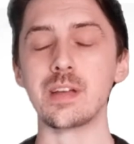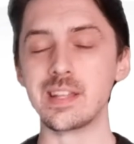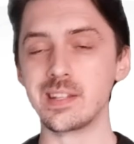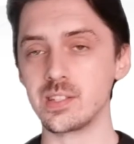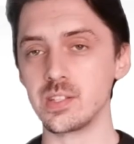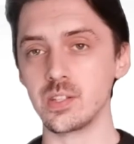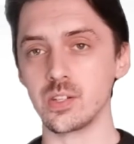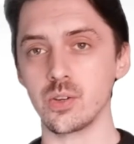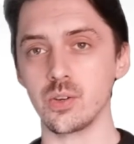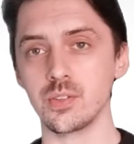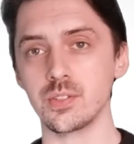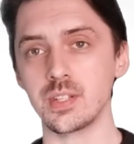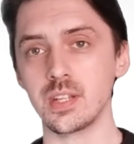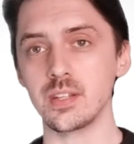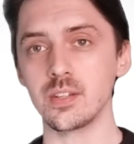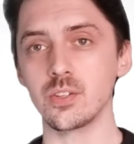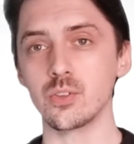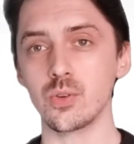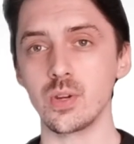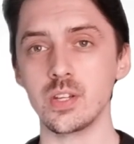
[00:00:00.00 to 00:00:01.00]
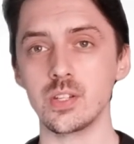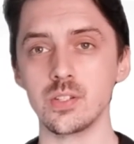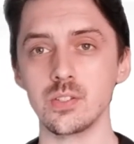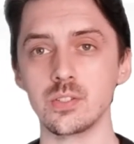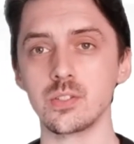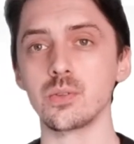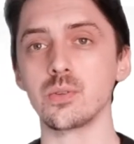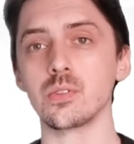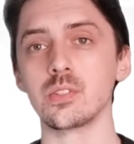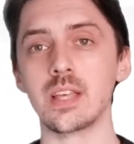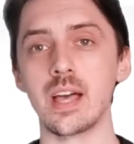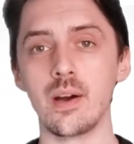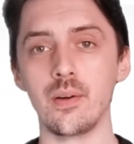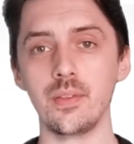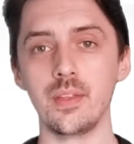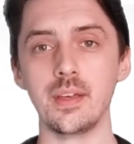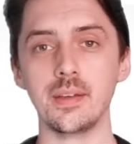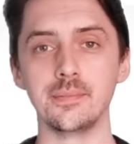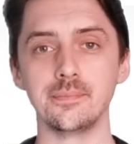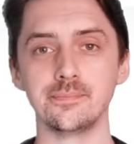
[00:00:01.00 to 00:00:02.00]
fancier content creation tools
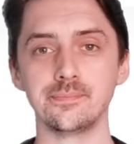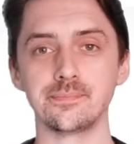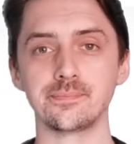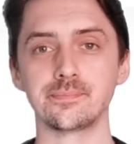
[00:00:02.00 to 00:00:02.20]
out there.